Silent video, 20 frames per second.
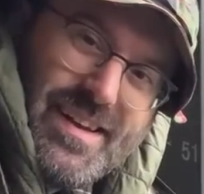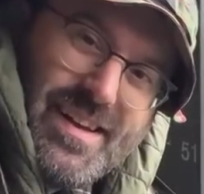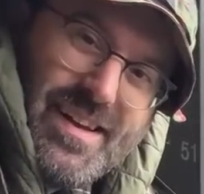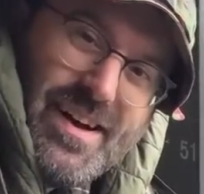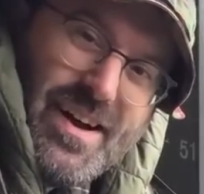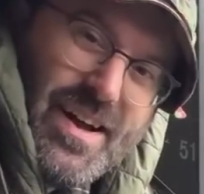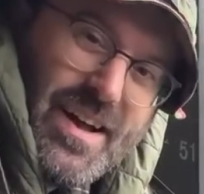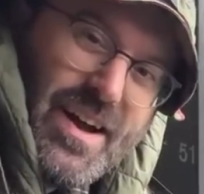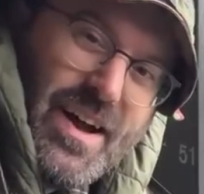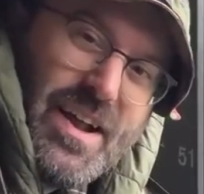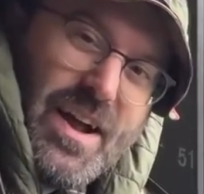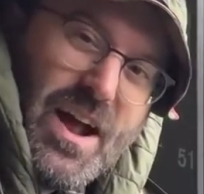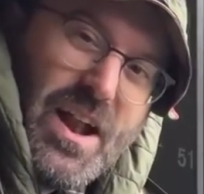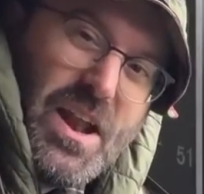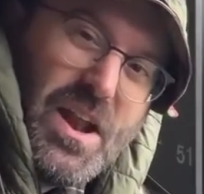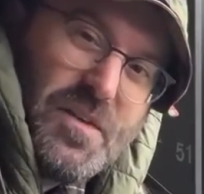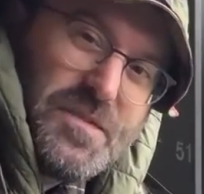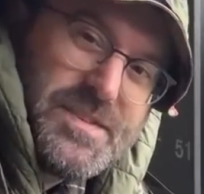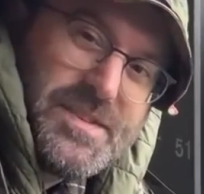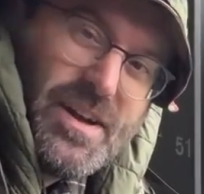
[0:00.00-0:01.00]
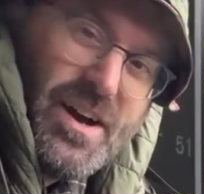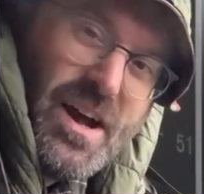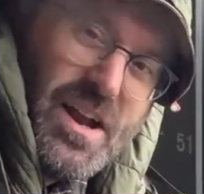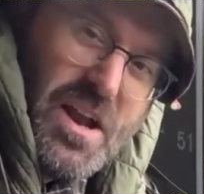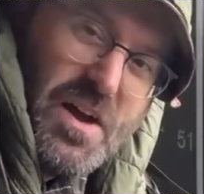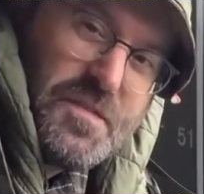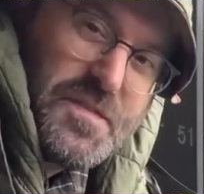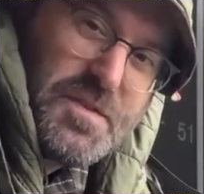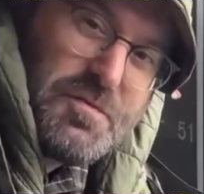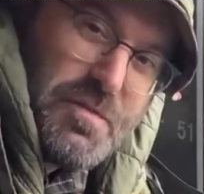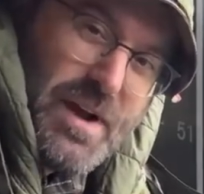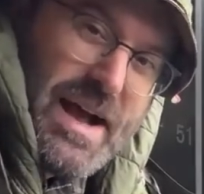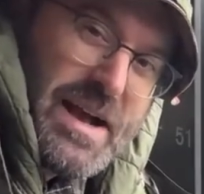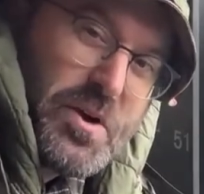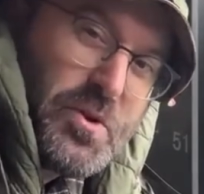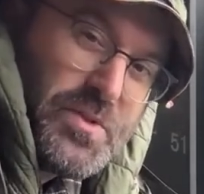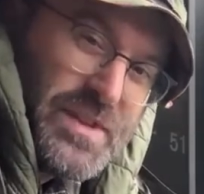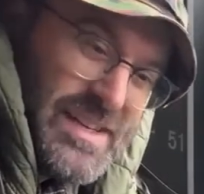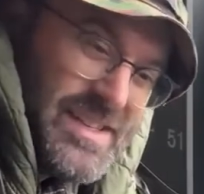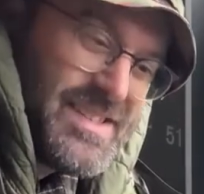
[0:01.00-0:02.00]
I love to
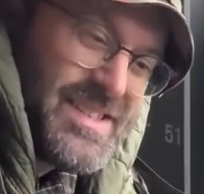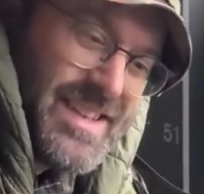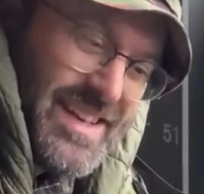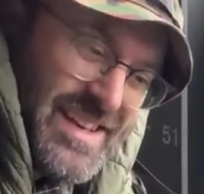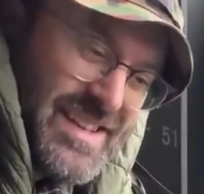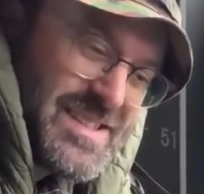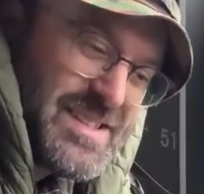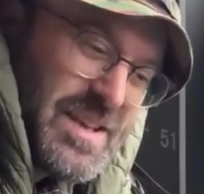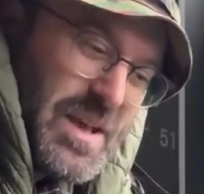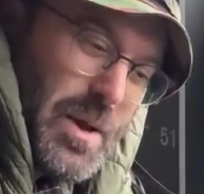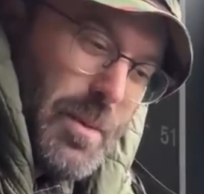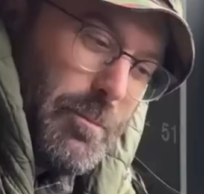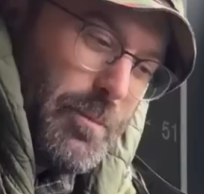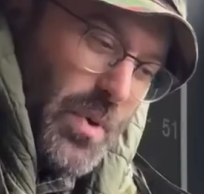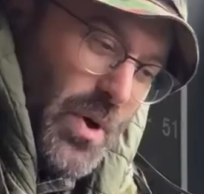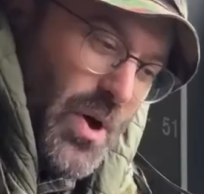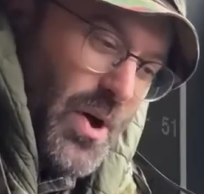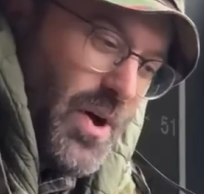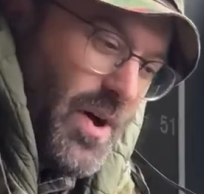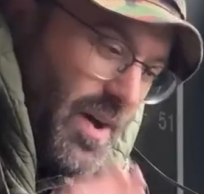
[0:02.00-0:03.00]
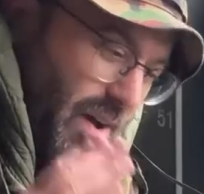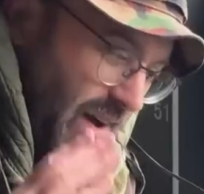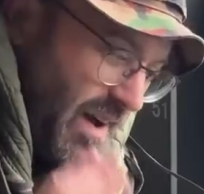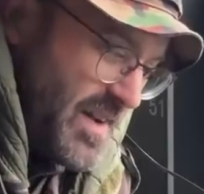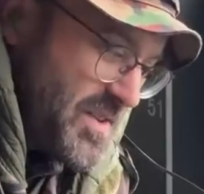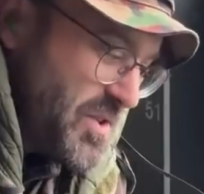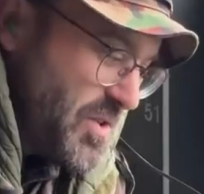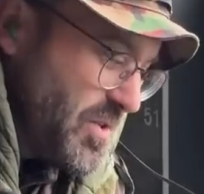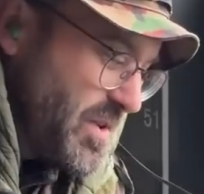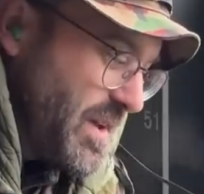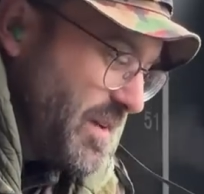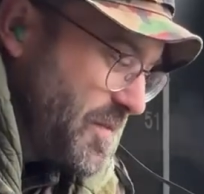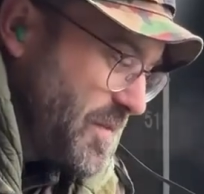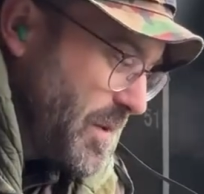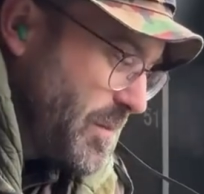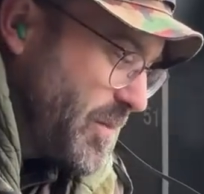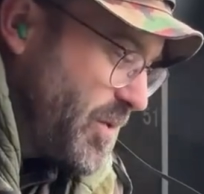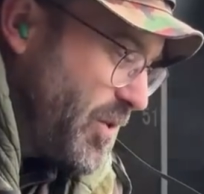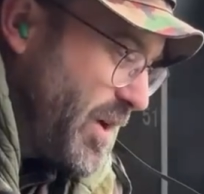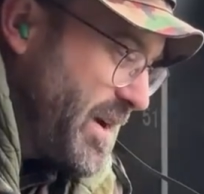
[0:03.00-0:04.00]
rag on these things, but I do give
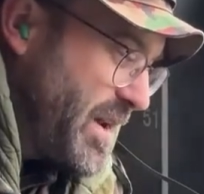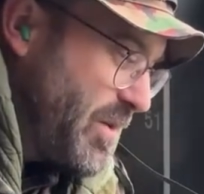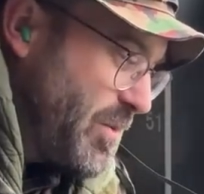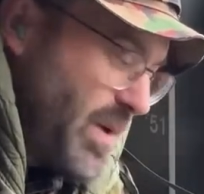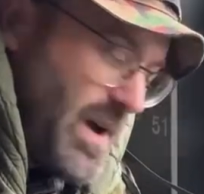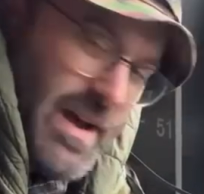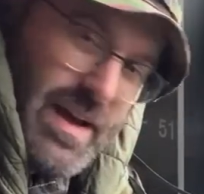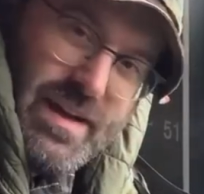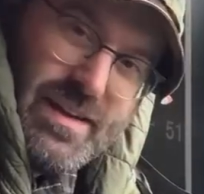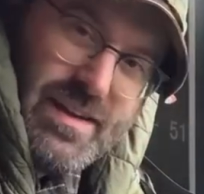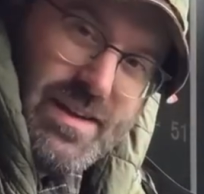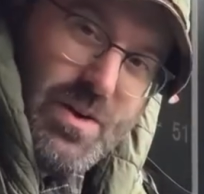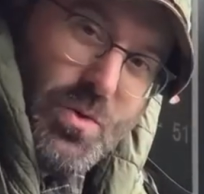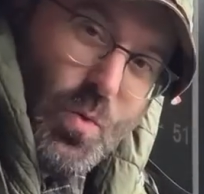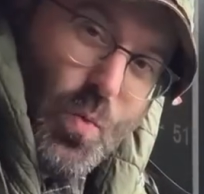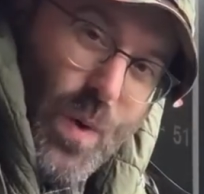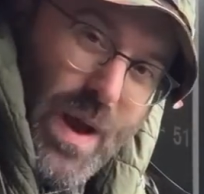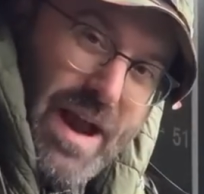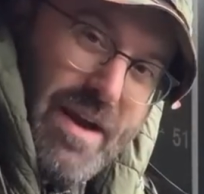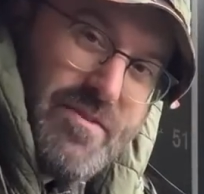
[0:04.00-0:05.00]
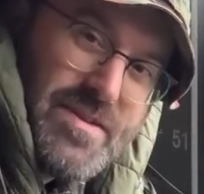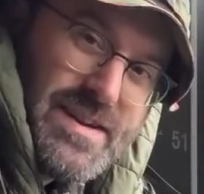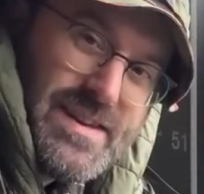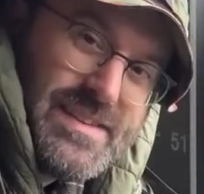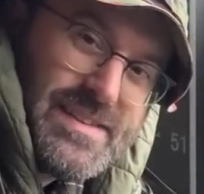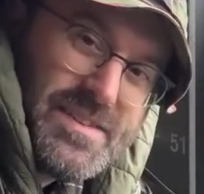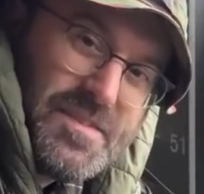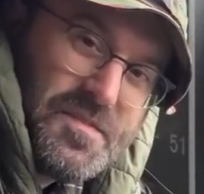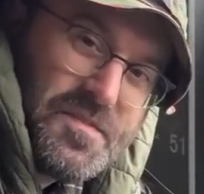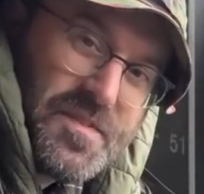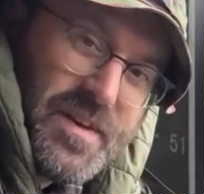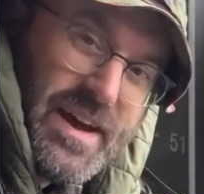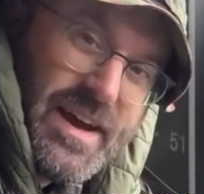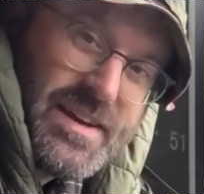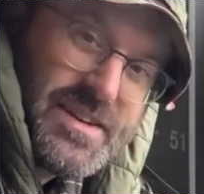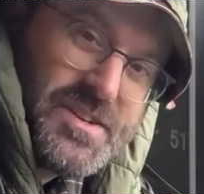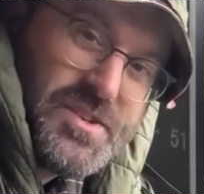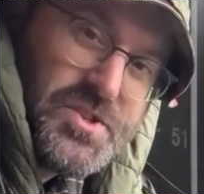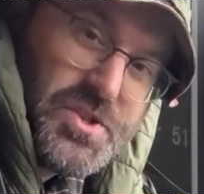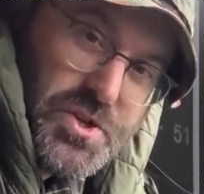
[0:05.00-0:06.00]
them credit where it is in
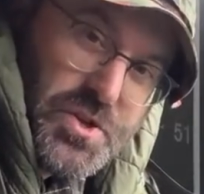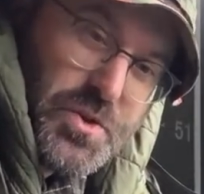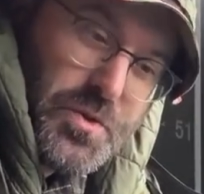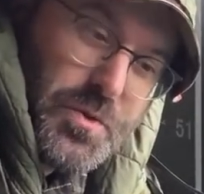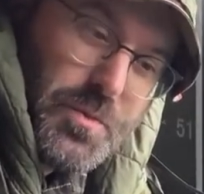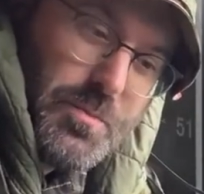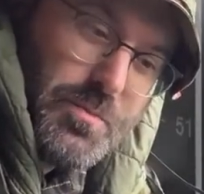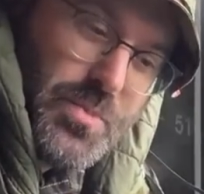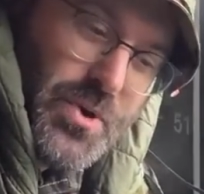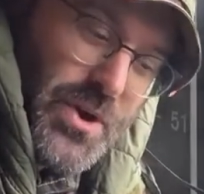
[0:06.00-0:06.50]
fact due.